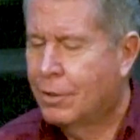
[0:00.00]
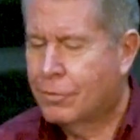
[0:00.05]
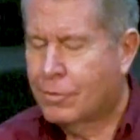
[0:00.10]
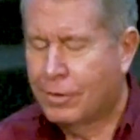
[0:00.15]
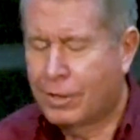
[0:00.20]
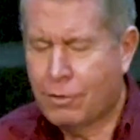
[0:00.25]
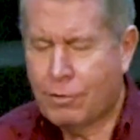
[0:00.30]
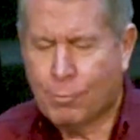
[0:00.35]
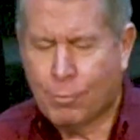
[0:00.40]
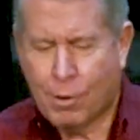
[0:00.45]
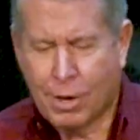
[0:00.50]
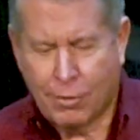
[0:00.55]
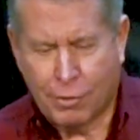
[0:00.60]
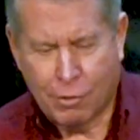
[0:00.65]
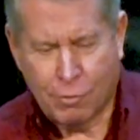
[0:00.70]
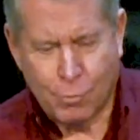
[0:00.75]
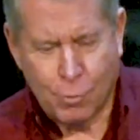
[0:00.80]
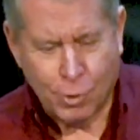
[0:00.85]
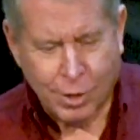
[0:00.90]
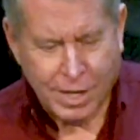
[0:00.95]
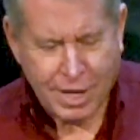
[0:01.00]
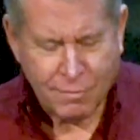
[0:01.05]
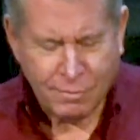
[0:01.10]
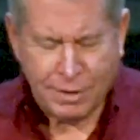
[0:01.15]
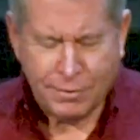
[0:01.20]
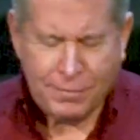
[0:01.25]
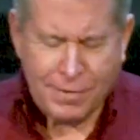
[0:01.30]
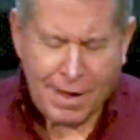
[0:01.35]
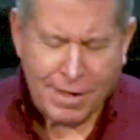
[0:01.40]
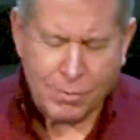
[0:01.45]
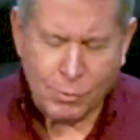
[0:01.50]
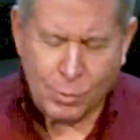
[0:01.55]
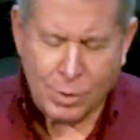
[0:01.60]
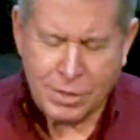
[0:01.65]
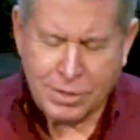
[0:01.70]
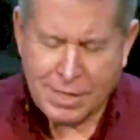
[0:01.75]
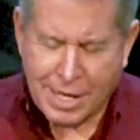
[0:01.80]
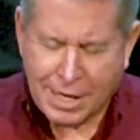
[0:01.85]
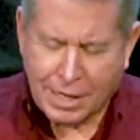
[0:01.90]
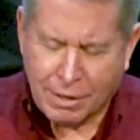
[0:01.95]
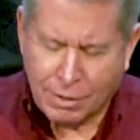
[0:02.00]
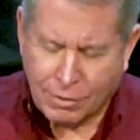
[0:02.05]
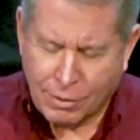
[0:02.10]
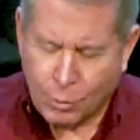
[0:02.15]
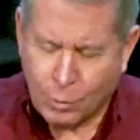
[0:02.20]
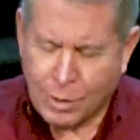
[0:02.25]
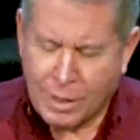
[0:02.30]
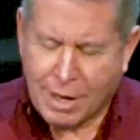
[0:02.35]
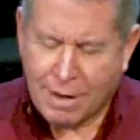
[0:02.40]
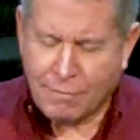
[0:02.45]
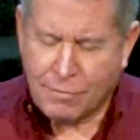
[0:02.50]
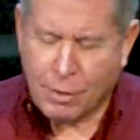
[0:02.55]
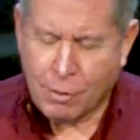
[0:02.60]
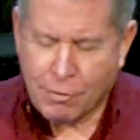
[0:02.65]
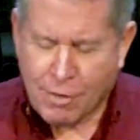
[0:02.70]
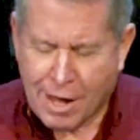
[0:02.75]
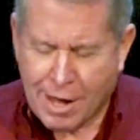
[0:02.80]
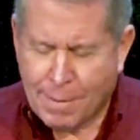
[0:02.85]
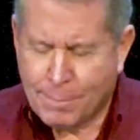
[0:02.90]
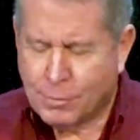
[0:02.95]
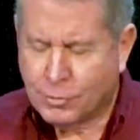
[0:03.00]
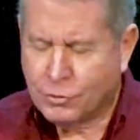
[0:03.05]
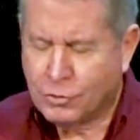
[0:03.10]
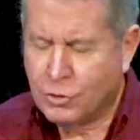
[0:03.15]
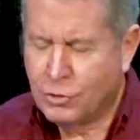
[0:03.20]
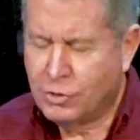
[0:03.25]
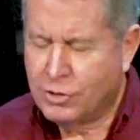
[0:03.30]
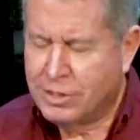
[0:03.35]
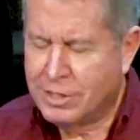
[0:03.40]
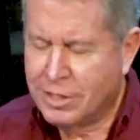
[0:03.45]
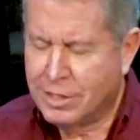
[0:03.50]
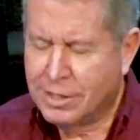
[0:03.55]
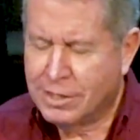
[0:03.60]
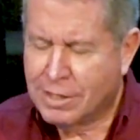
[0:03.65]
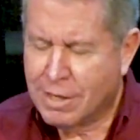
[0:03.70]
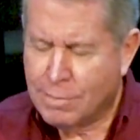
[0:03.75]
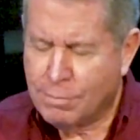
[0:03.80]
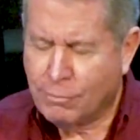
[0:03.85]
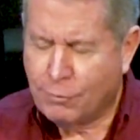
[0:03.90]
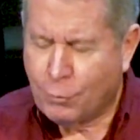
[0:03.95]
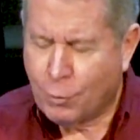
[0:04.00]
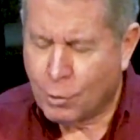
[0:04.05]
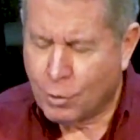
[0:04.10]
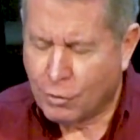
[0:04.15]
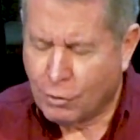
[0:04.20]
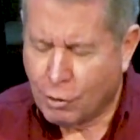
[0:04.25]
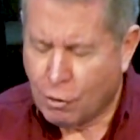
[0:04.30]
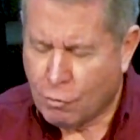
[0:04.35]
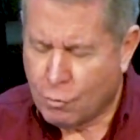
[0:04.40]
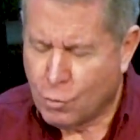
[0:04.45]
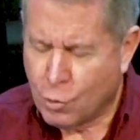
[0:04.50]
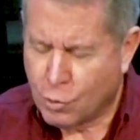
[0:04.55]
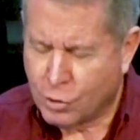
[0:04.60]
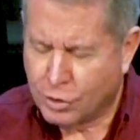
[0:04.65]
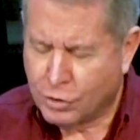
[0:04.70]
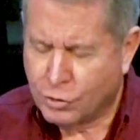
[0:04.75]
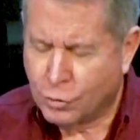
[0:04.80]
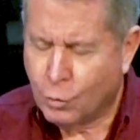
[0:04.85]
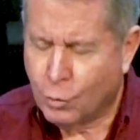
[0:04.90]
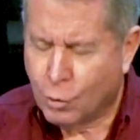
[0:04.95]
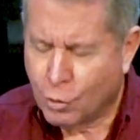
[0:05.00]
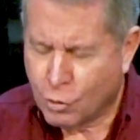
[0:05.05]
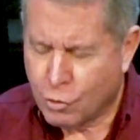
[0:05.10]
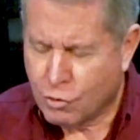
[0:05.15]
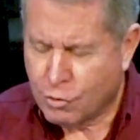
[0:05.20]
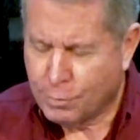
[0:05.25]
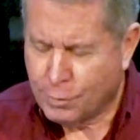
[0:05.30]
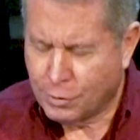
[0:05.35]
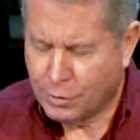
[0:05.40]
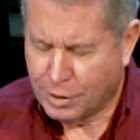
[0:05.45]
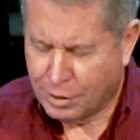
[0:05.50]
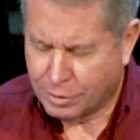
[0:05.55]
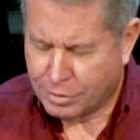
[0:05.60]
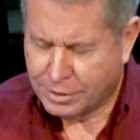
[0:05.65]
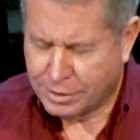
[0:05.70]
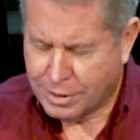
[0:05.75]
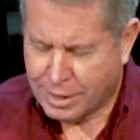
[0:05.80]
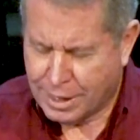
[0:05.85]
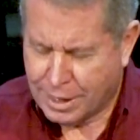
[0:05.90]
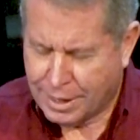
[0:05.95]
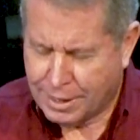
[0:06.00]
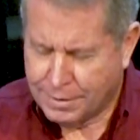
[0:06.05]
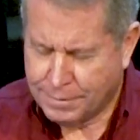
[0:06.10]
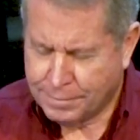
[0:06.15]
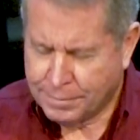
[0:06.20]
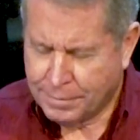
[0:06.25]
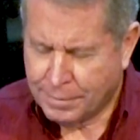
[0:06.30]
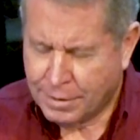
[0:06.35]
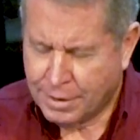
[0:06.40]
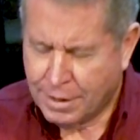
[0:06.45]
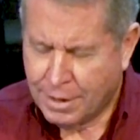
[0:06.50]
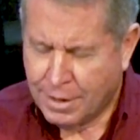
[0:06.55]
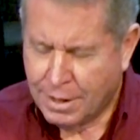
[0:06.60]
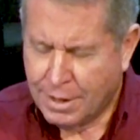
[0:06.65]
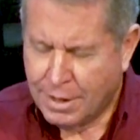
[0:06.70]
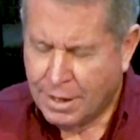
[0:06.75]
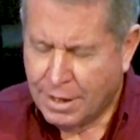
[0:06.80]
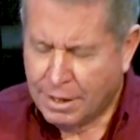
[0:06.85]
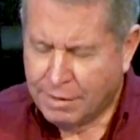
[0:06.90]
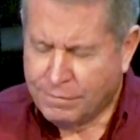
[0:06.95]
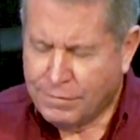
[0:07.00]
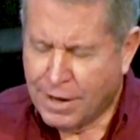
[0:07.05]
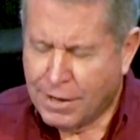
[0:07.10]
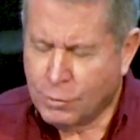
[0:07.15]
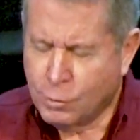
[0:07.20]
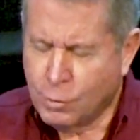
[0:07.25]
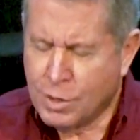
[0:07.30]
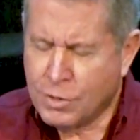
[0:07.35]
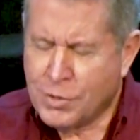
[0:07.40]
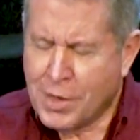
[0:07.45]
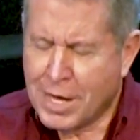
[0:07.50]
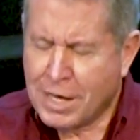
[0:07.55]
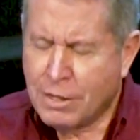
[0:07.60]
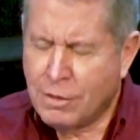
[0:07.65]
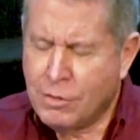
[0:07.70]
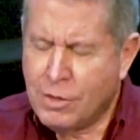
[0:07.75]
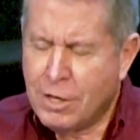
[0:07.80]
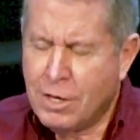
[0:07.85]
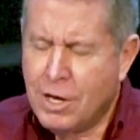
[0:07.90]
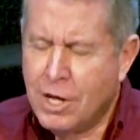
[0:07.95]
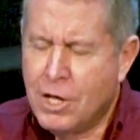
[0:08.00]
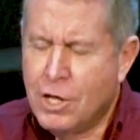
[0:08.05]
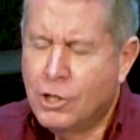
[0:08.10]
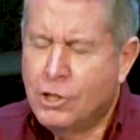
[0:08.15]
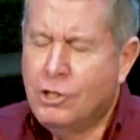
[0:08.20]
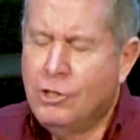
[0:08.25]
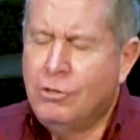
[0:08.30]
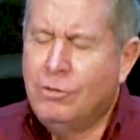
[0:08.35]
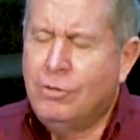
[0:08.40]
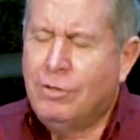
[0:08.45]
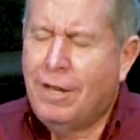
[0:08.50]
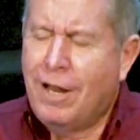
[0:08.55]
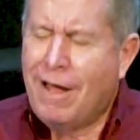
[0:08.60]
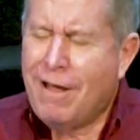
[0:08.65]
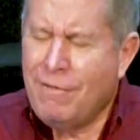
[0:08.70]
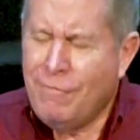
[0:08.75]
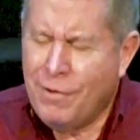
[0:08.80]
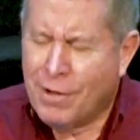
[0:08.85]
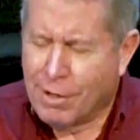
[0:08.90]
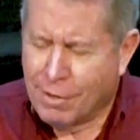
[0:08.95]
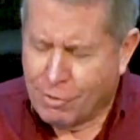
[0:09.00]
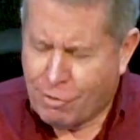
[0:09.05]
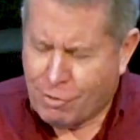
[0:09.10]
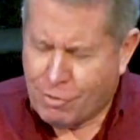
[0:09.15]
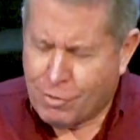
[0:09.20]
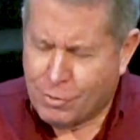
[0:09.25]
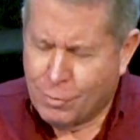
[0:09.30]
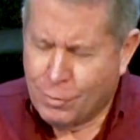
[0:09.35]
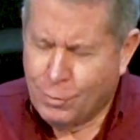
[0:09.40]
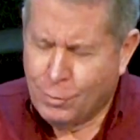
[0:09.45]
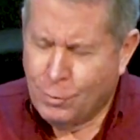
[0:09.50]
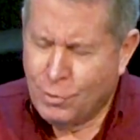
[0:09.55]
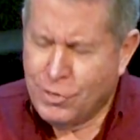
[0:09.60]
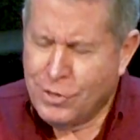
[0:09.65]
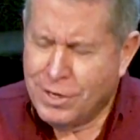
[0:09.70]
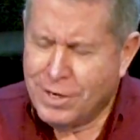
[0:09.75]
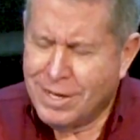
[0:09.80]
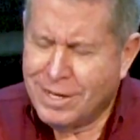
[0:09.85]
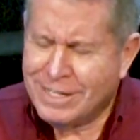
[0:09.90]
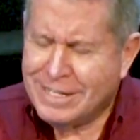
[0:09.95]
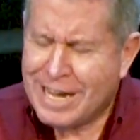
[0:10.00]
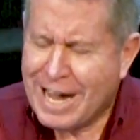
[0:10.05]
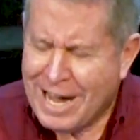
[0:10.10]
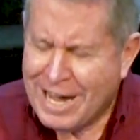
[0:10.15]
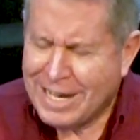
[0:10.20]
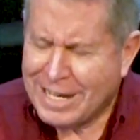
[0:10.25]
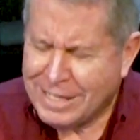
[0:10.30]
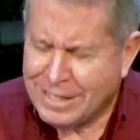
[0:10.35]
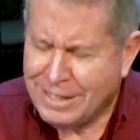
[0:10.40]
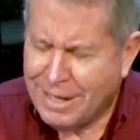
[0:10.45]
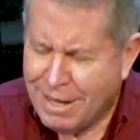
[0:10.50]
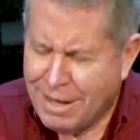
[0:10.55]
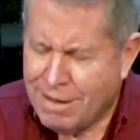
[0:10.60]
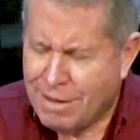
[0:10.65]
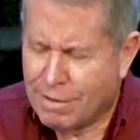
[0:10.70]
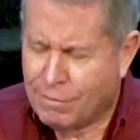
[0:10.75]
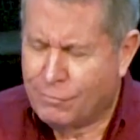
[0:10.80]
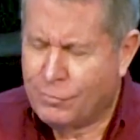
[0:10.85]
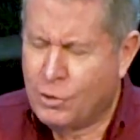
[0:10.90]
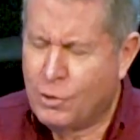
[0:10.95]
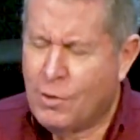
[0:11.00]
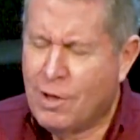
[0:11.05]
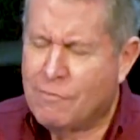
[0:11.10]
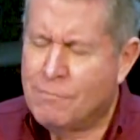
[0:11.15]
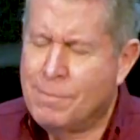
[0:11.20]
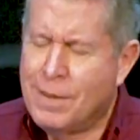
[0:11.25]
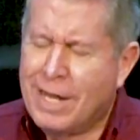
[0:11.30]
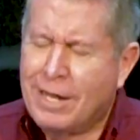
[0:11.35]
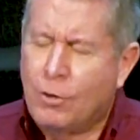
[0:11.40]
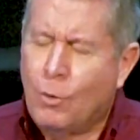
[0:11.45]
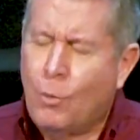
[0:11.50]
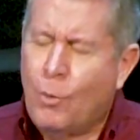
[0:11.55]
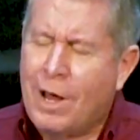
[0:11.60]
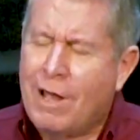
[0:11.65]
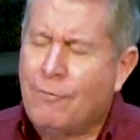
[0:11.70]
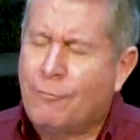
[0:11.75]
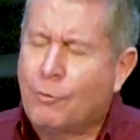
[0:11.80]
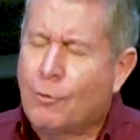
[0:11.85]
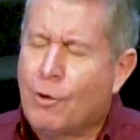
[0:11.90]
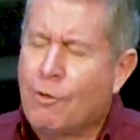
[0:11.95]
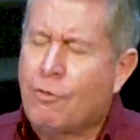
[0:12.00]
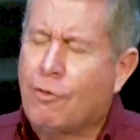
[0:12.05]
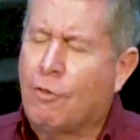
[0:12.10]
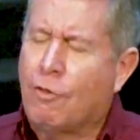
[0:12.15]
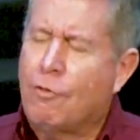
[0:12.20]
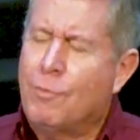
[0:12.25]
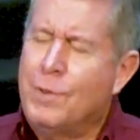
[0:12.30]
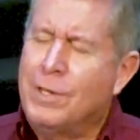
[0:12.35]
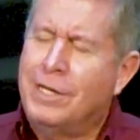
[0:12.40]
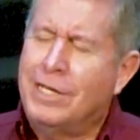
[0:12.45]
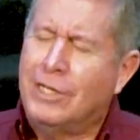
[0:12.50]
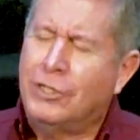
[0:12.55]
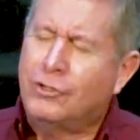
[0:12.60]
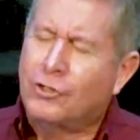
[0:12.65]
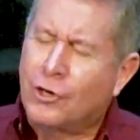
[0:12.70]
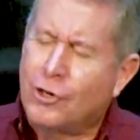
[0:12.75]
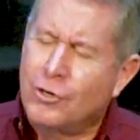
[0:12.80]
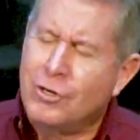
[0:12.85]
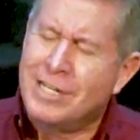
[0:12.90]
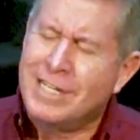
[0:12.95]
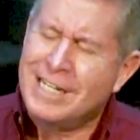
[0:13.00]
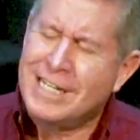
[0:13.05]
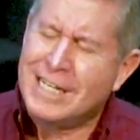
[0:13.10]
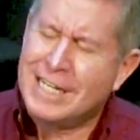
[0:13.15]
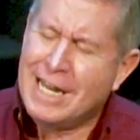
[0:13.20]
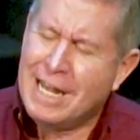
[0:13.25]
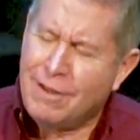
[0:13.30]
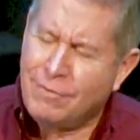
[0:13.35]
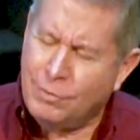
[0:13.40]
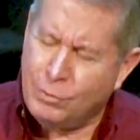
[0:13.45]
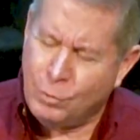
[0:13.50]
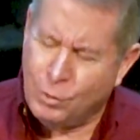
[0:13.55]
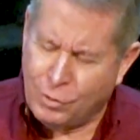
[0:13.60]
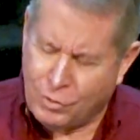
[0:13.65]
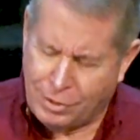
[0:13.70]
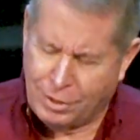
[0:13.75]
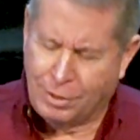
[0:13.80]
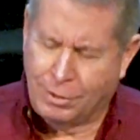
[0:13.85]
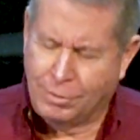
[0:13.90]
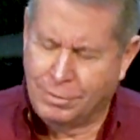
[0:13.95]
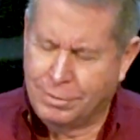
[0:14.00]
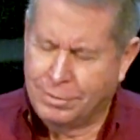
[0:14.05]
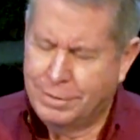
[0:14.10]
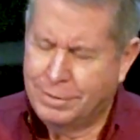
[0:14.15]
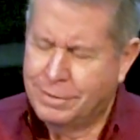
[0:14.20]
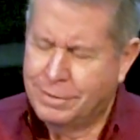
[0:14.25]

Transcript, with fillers: So let's pray this morning. Heavenly Father, we thank you that we have this opportunity to come before you this morning to worship you here today. And Father, we thank you that you love us with an undying love. You have made a way for us to spend eternity in heaven with you.